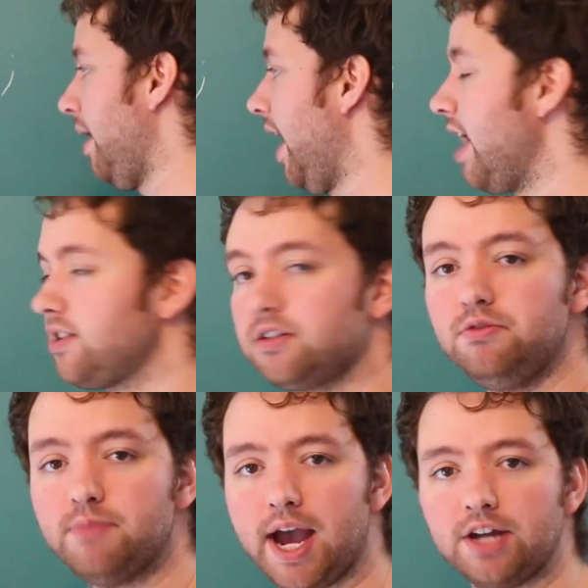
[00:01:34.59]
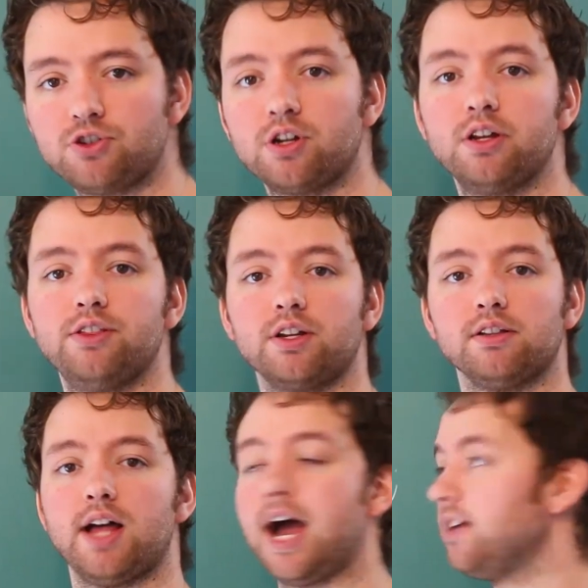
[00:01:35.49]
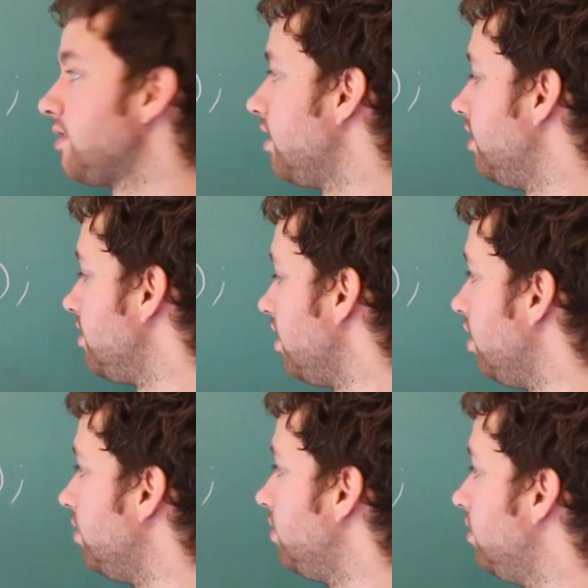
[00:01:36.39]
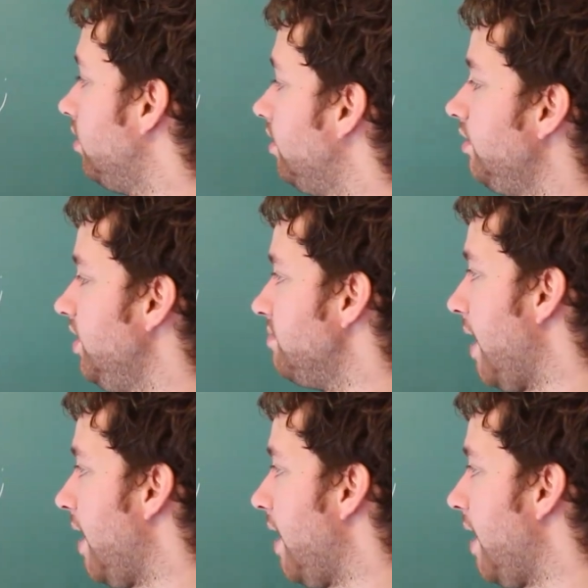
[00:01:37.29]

has to match the class. So these